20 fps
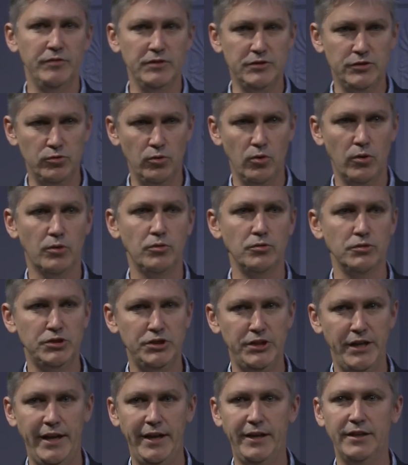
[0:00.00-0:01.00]
historical
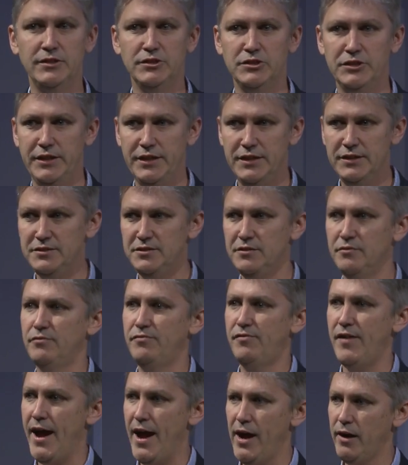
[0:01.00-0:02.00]
change is, in
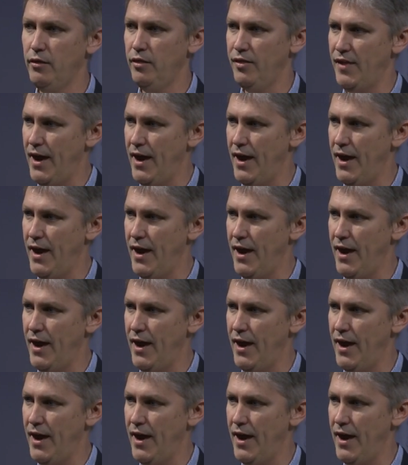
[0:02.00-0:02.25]
fact,